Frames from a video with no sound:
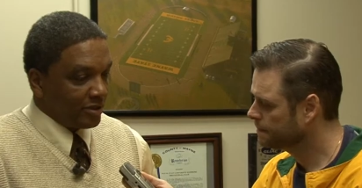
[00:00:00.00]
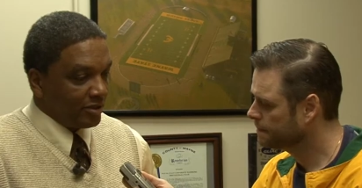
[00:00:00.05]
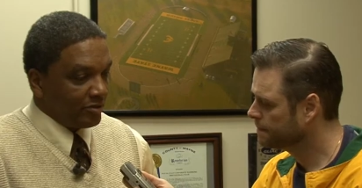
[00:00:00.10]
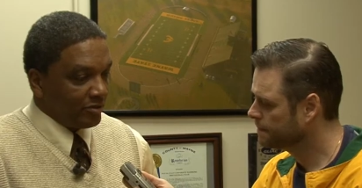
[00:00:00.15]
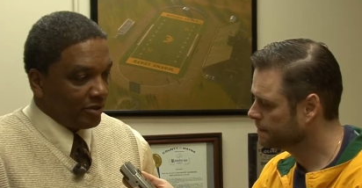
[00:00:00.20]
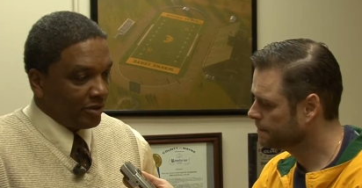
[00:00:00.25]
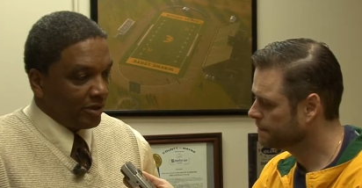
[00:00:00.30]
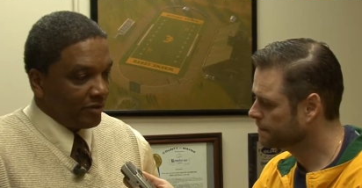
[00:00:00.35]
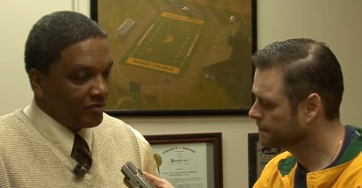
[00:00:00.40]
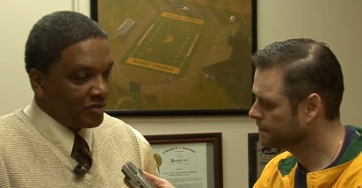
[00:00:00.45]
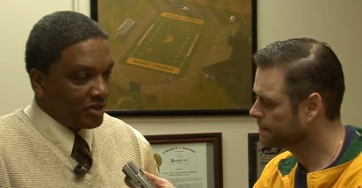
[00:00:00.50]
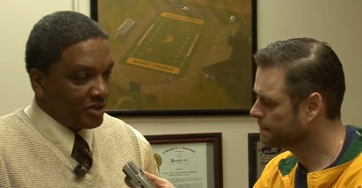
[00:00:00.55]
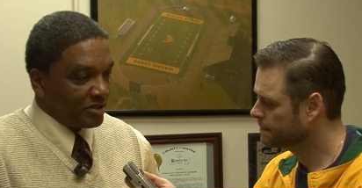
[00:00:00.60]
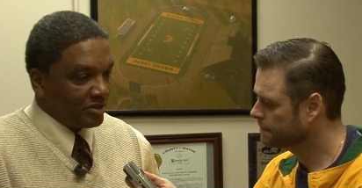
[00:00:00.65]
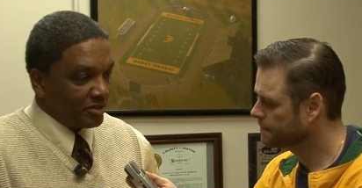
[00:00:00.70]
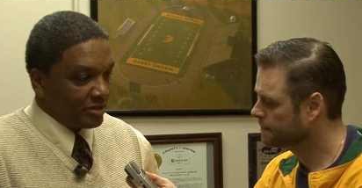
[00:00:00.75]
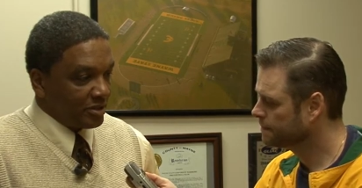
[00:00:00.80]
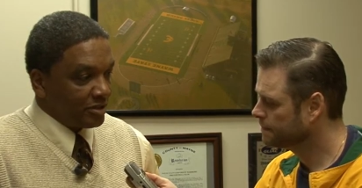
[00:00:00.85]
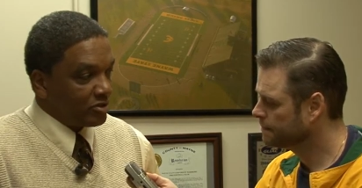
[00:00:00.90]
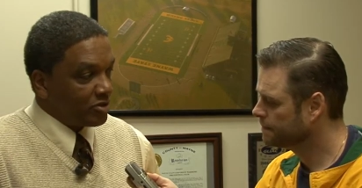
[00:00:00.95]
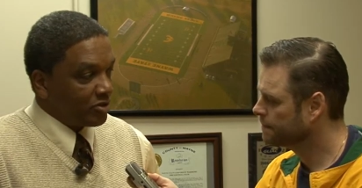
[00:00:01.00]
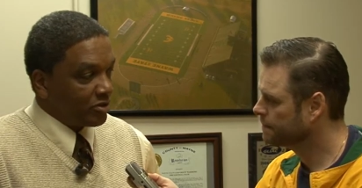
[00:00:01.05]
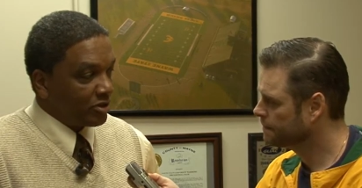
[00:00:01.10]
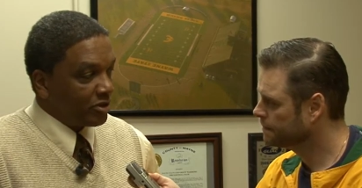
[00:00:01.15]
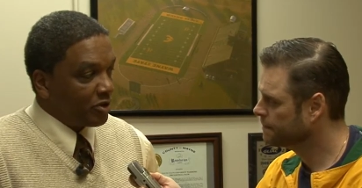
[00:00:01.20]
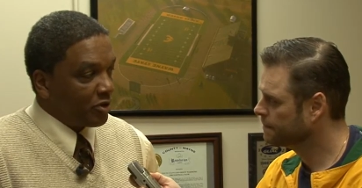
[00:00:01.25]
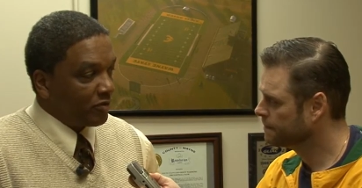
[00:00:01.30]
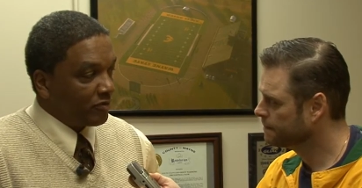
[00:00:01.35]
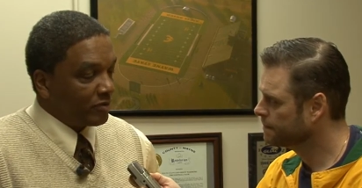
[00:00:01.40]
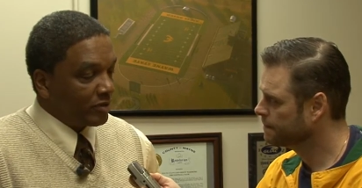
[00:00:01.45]
Speaker 1: uh, they, they have a tendency to turn
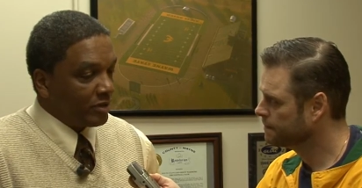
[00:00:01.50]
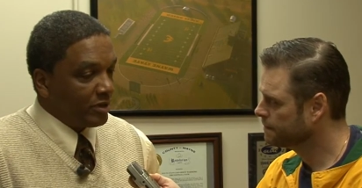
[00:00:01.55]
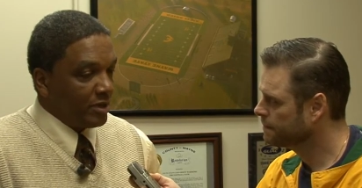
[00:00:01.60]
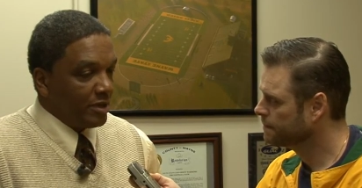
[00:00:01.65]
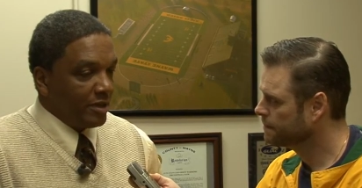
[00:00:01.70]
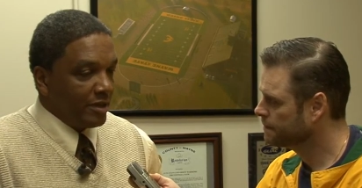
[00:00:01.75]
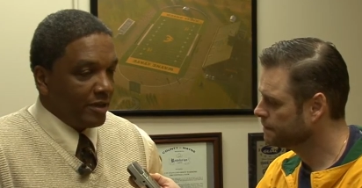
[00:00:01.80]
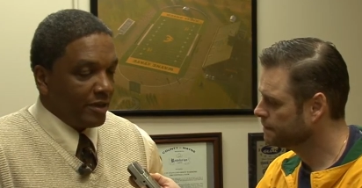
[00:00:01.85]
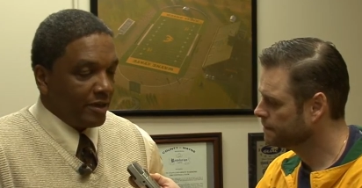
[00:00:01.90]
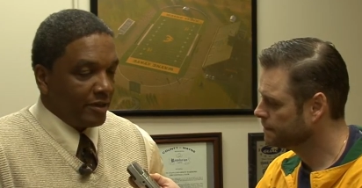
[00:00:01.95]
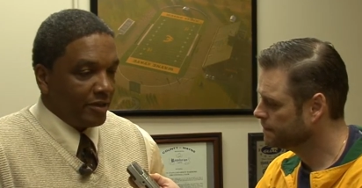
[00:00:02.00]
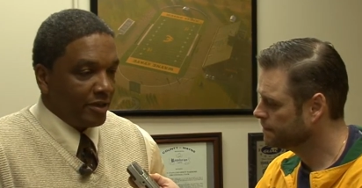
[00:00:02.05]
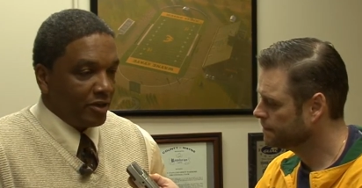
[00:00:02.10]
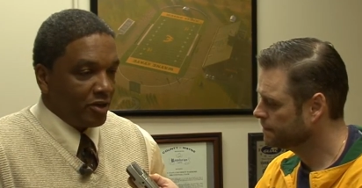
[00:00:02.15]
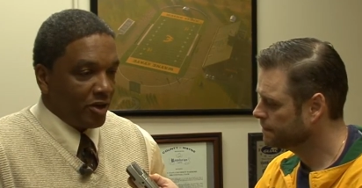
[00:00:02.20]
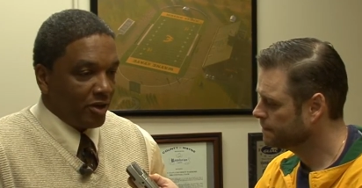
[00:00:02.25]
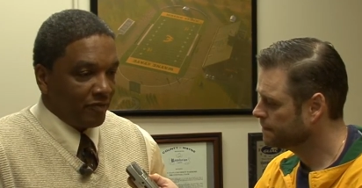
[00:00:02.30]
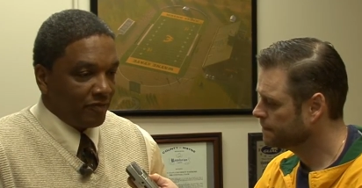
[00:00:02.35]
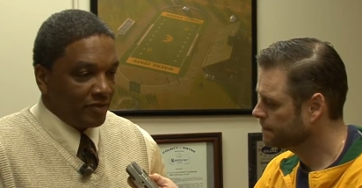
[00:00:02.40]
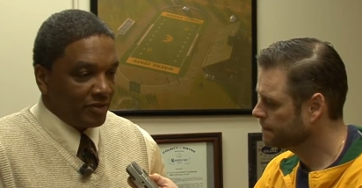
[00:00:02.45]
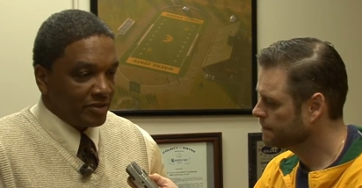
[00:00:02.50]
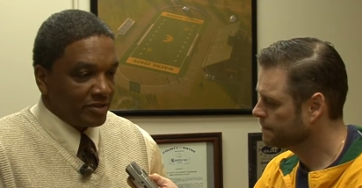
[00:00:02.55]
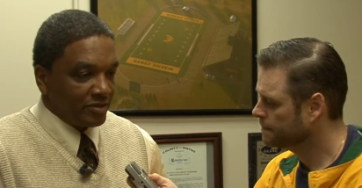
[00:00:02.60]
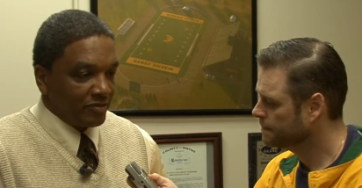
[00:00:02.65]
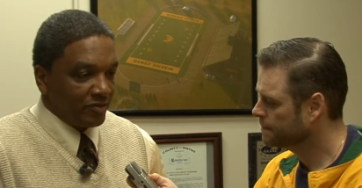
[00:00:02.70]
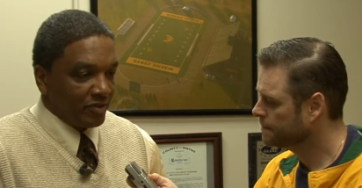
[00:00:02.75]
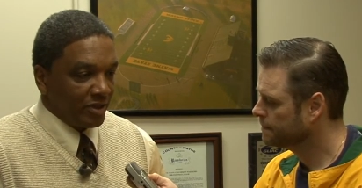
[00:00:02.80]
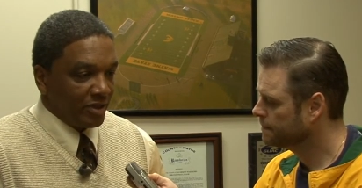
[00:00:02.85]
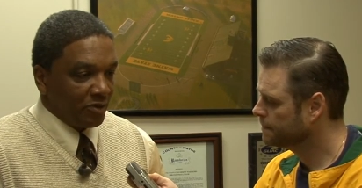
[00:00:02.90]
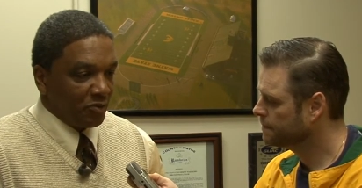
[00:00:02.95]
it over. And then
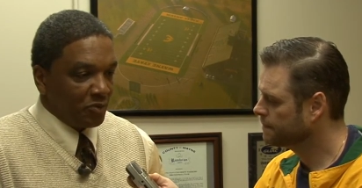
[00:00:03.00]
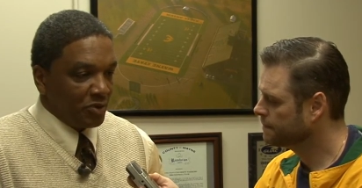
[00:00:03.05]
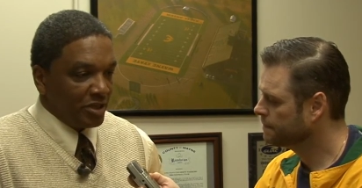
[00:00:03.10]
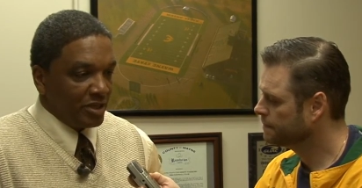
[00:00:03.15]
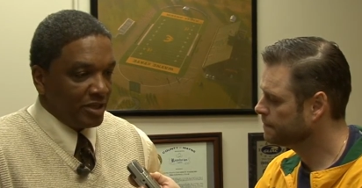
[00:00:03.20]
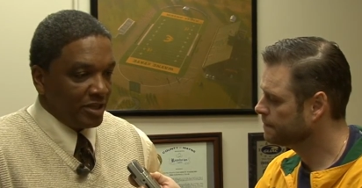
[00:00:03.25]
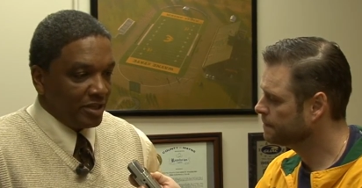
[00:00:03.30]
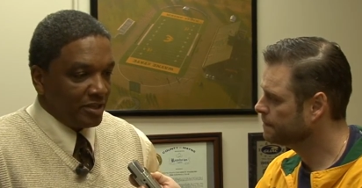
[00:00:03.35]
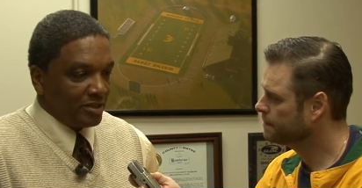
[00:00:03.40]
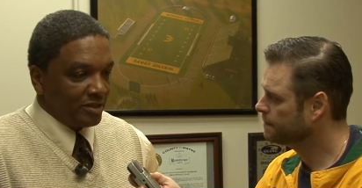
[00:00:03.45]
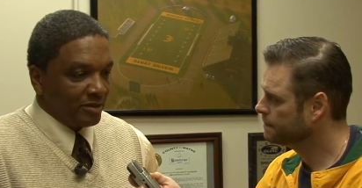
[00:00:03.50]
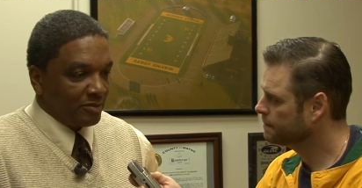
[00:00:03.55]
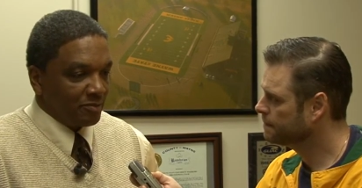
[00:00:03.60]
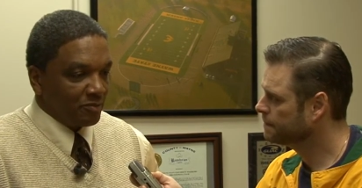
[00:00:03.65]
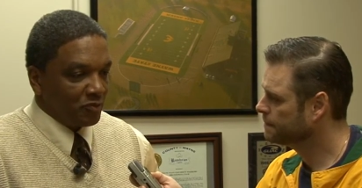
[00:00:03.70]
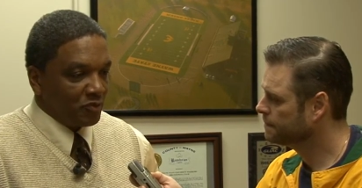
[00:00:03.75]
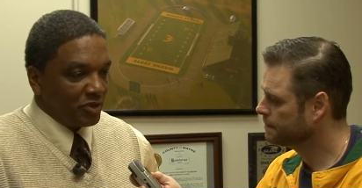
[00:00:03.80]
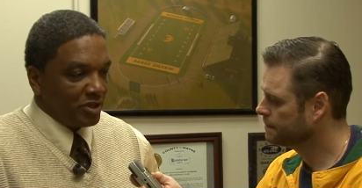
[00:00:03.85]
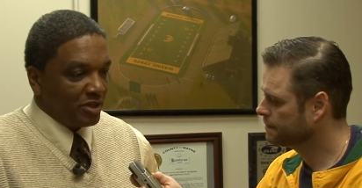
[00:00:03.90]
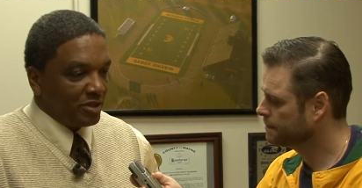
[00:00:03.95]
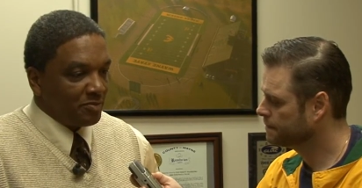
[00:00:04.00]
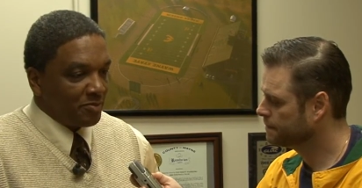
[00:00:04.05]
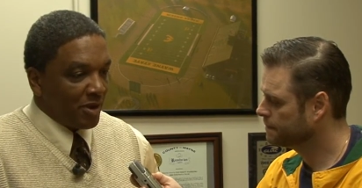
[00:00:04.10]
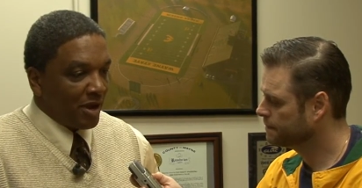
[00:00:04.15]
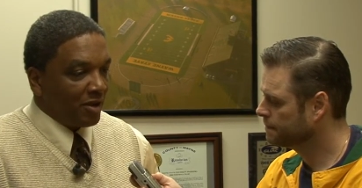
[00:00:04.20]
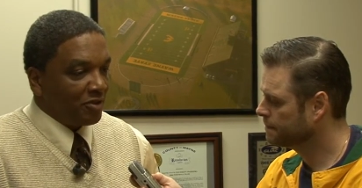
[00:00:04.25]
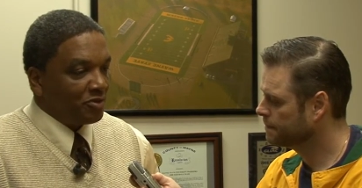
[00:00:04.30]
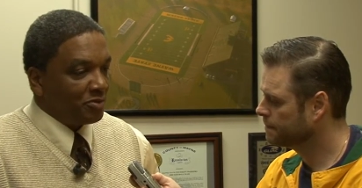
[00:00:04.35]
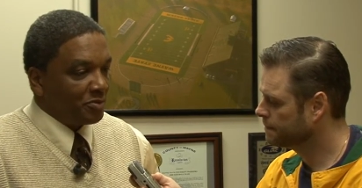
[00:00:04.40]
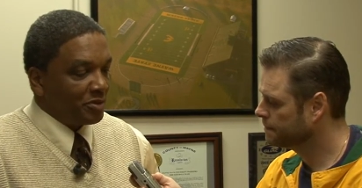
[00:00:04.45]
offensively, we need to we need to
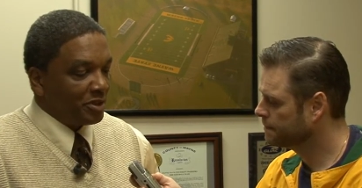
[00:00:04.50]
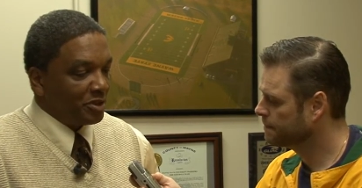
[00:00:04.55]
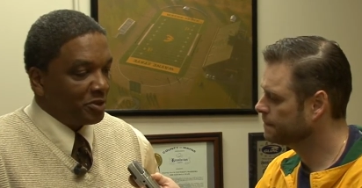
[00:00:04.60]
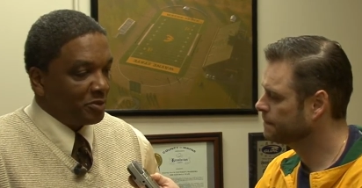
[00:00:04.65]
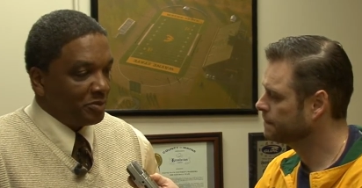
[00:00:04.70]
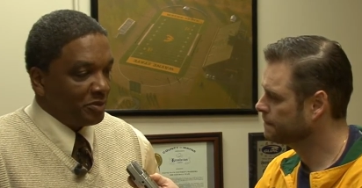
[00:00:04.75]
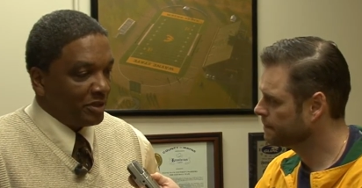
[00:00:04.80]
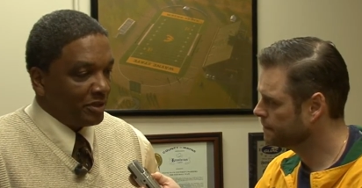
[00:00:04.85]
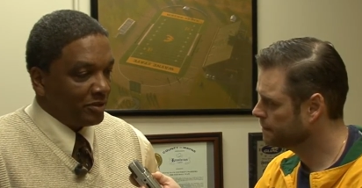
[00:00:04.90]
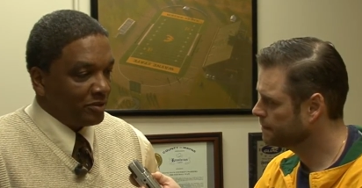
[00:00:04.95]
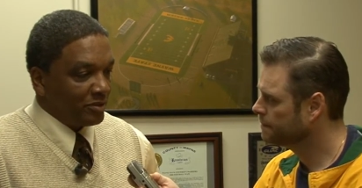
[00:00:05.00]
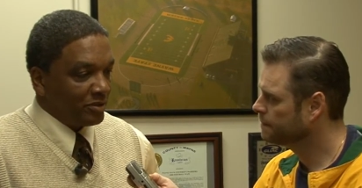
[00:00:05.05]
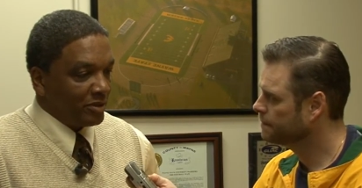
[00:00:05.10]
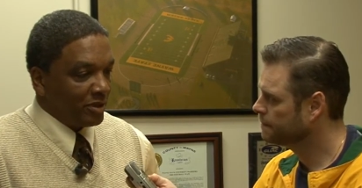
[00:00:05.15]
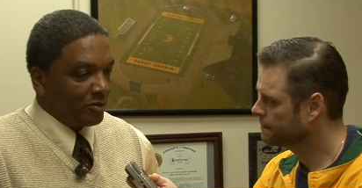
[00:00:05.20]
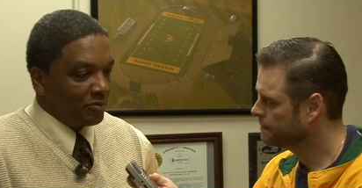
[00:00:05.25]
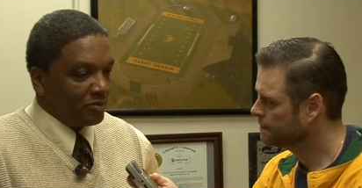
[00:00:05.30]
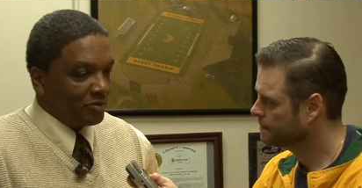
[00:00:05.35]
pound them a little bit. You know,